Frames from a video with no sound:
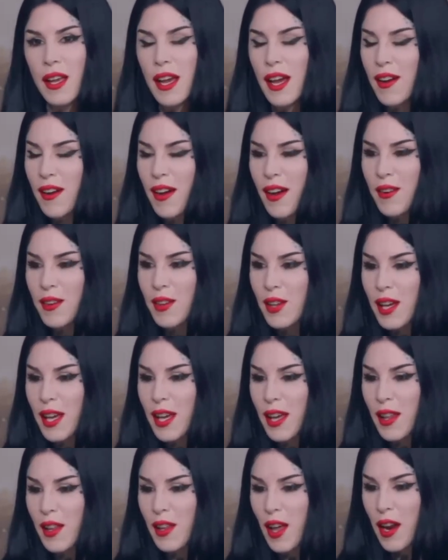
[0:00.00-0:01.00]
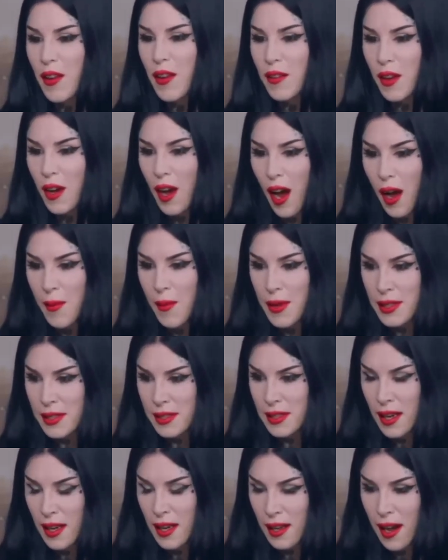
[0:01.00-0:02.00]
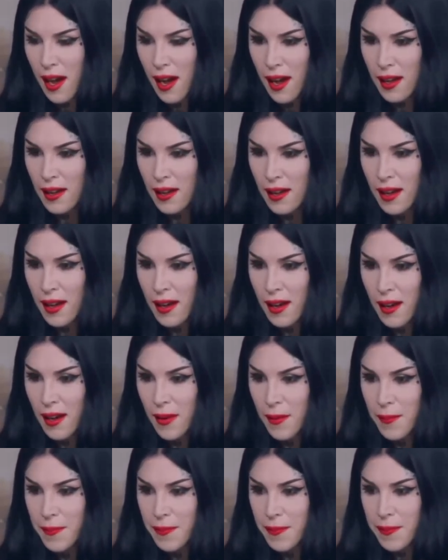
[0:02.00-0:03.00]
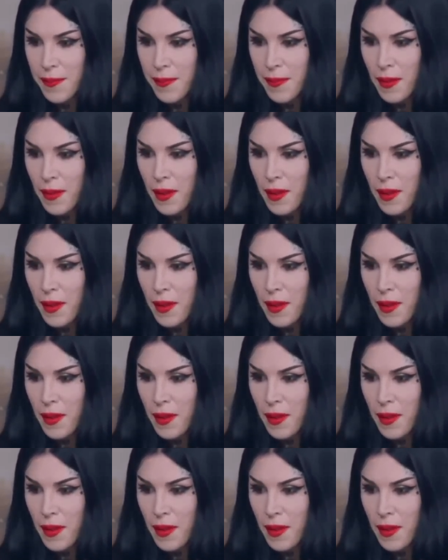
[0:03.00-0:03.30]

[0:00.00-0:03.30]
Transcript: like I, I would look at a lot of the comments that I got, um,